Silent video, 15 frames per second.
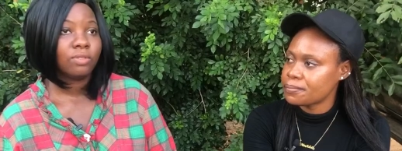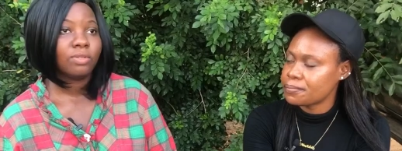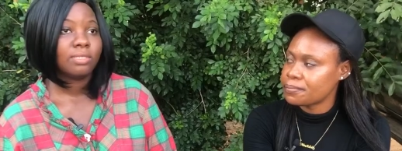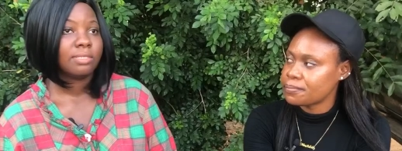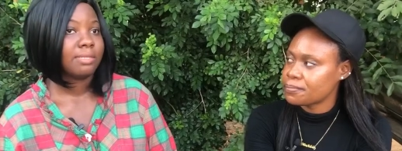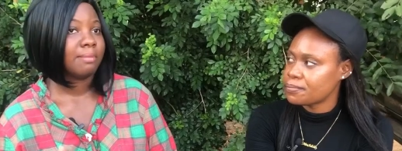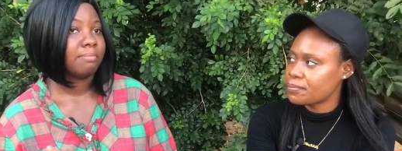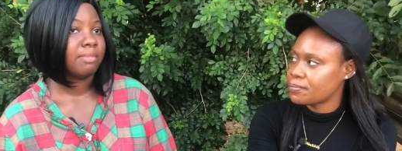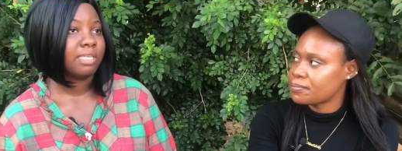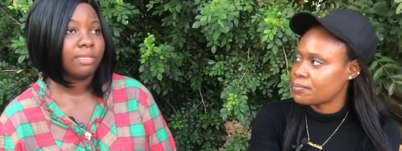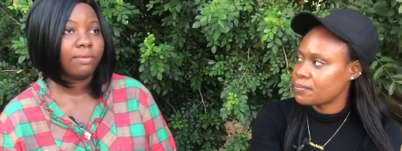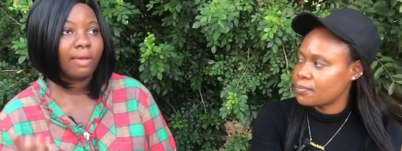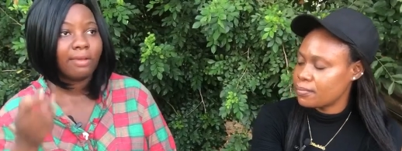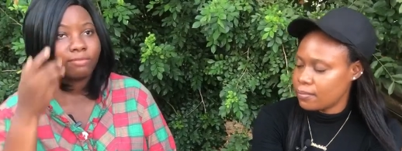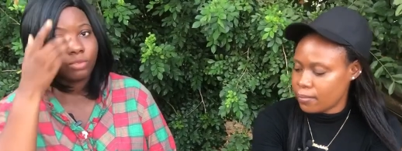Speaker 1: not something
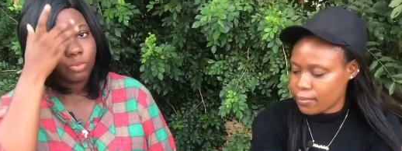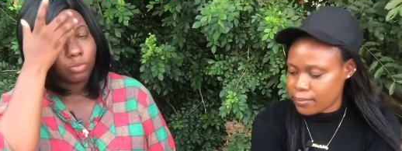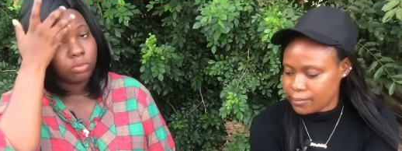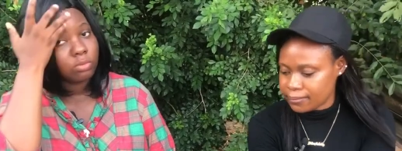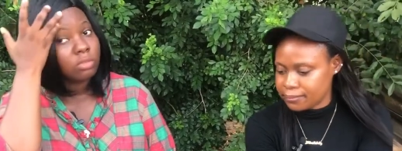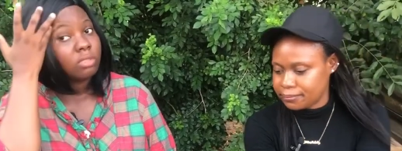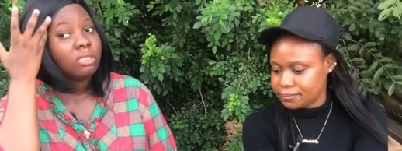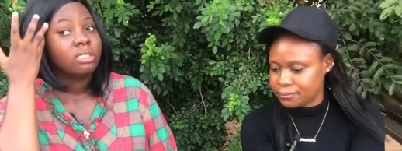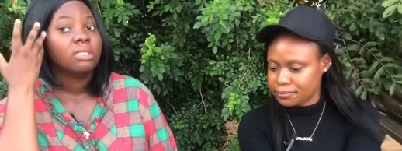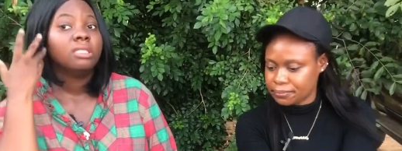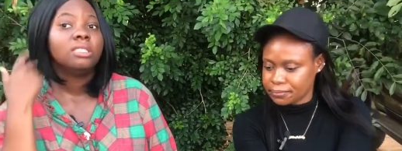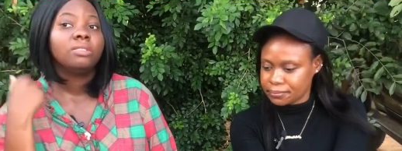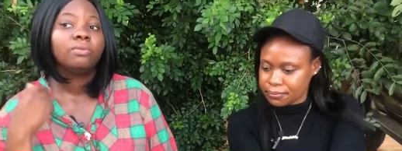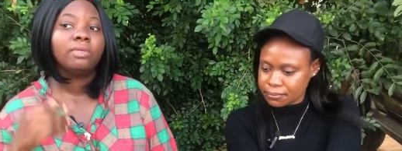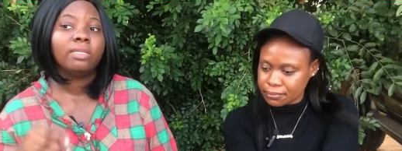you have to
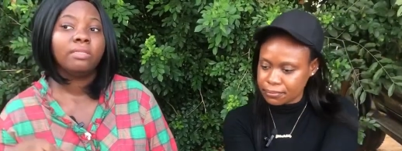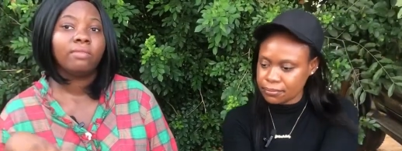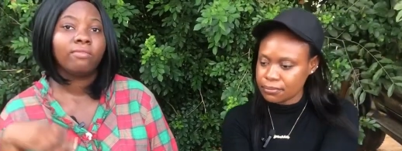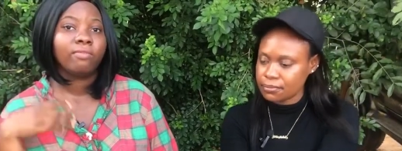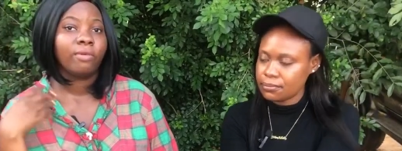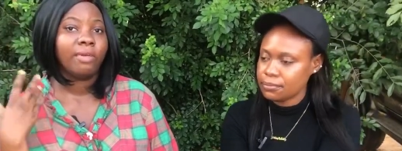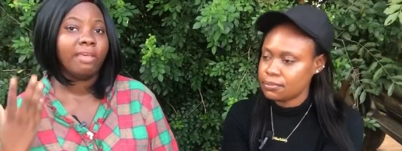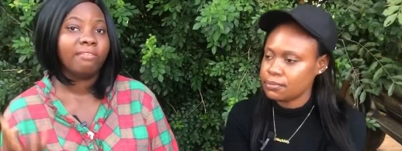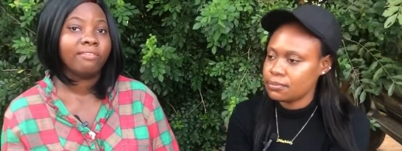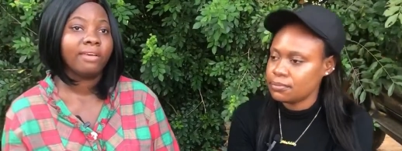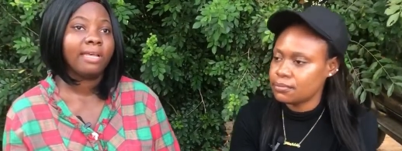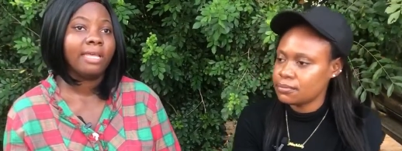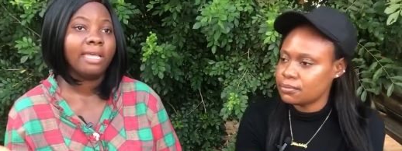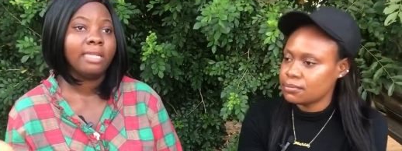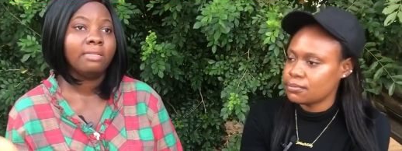do with
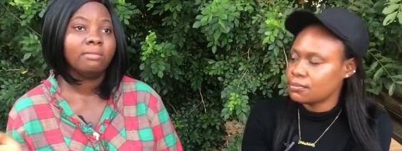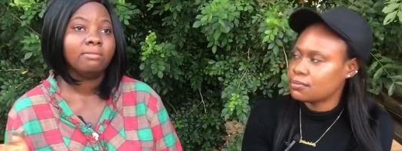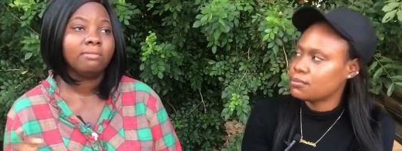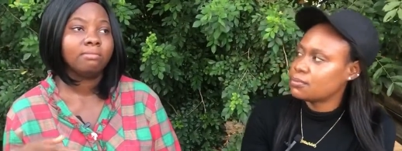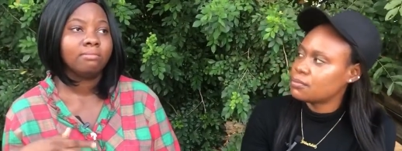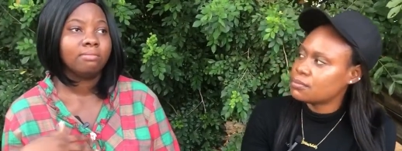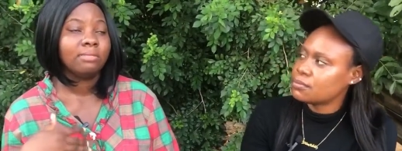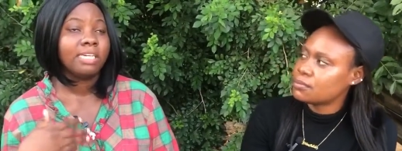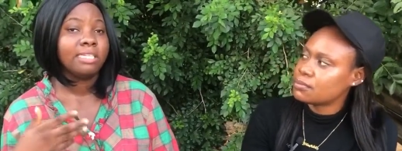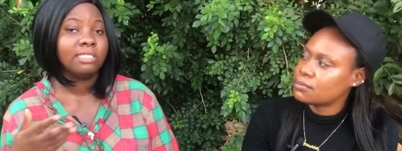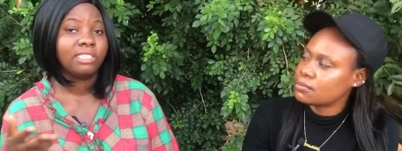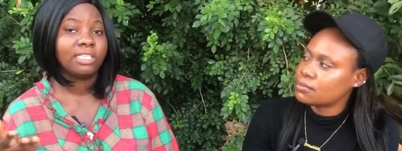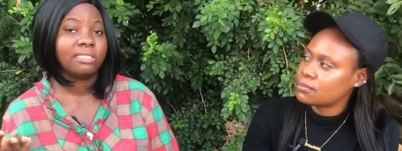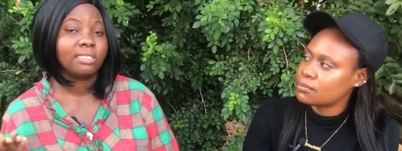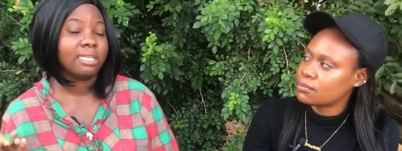forever. And
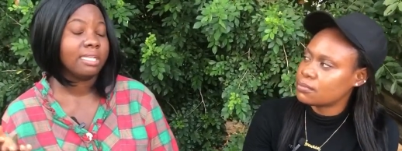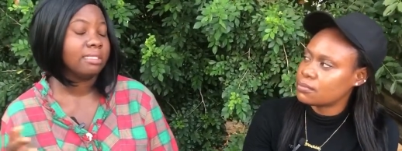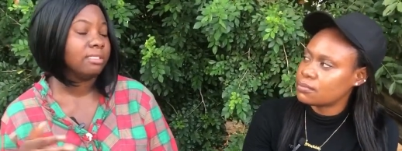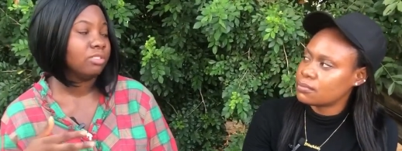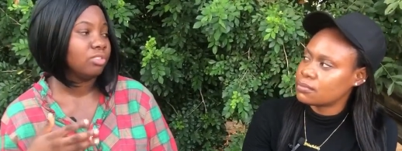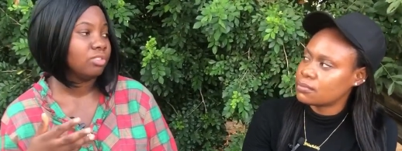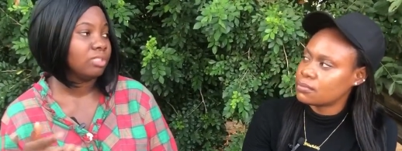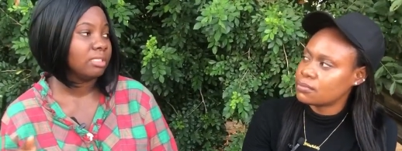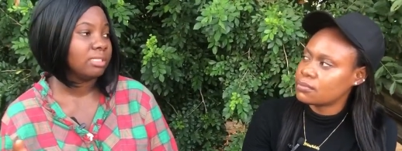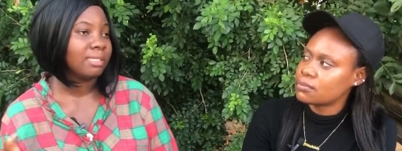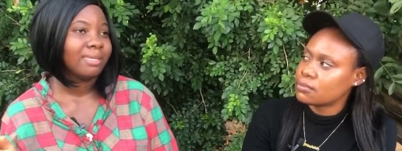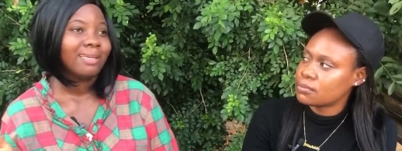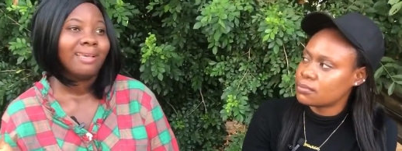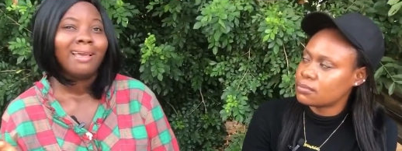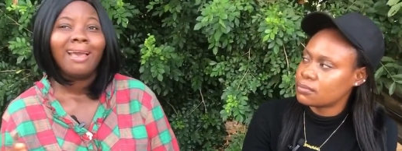let's just get this straight.
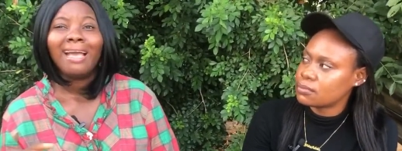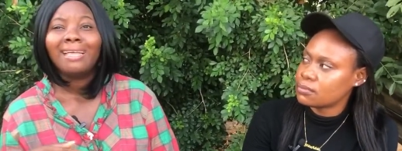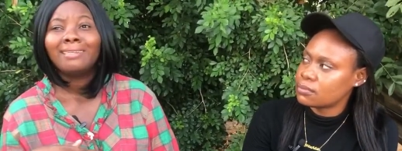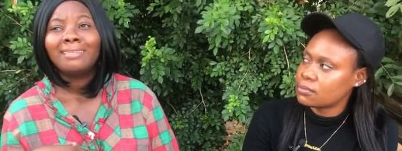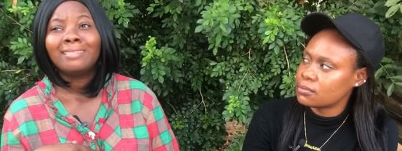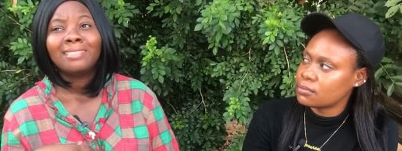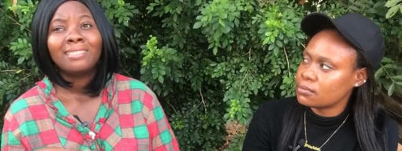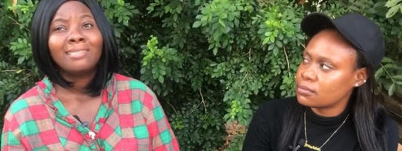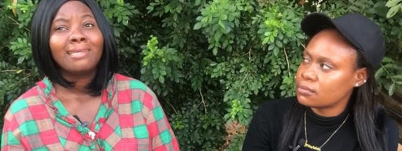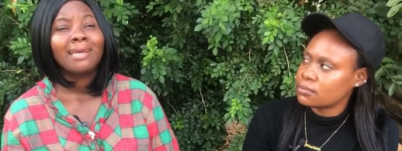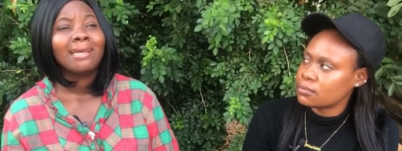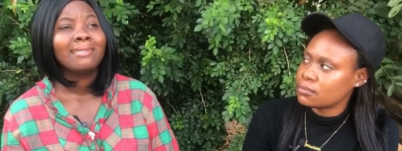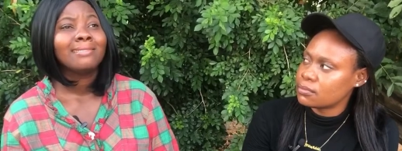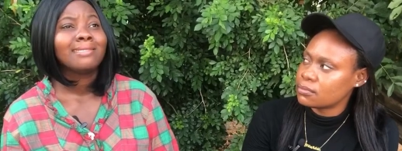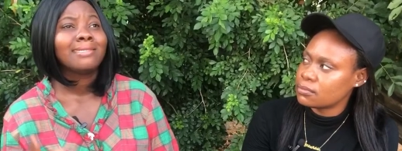Addiction
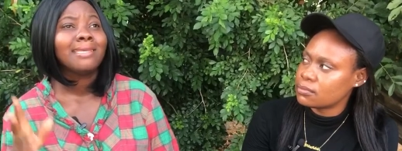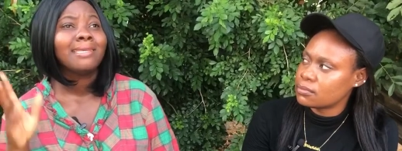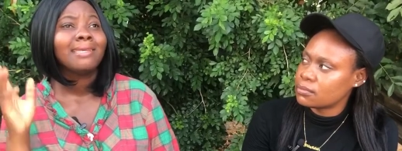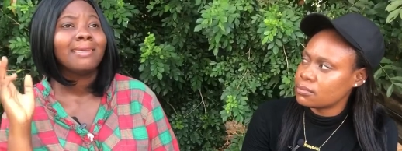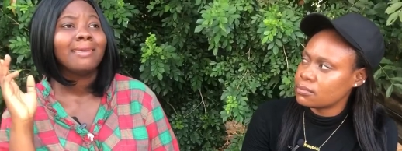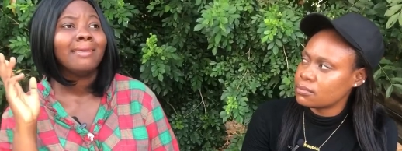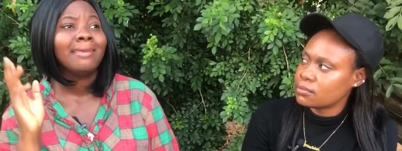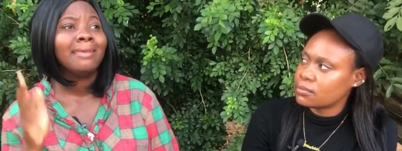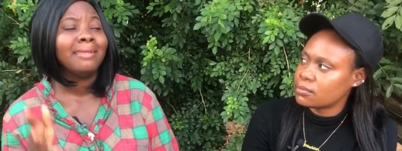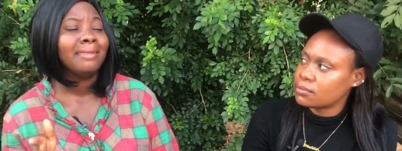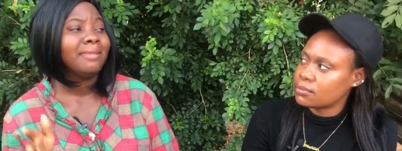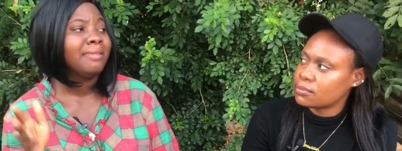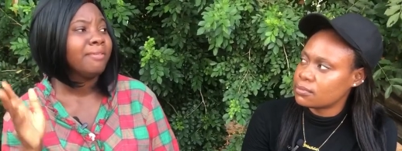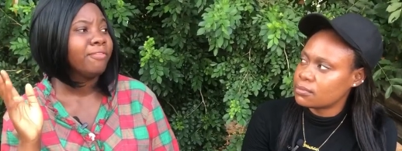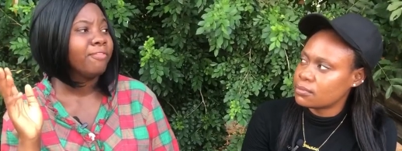can take
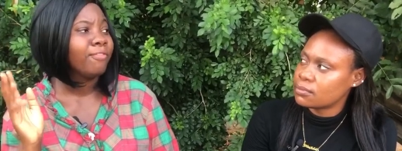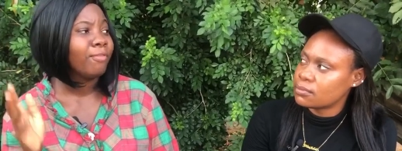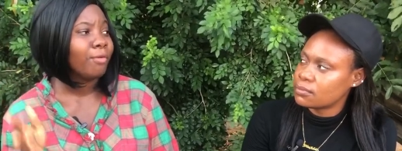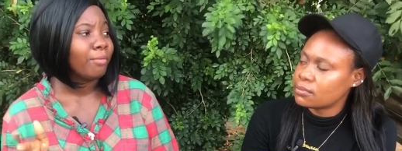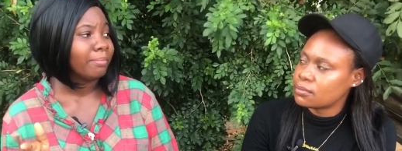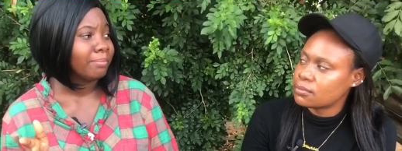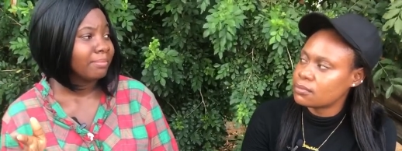any form.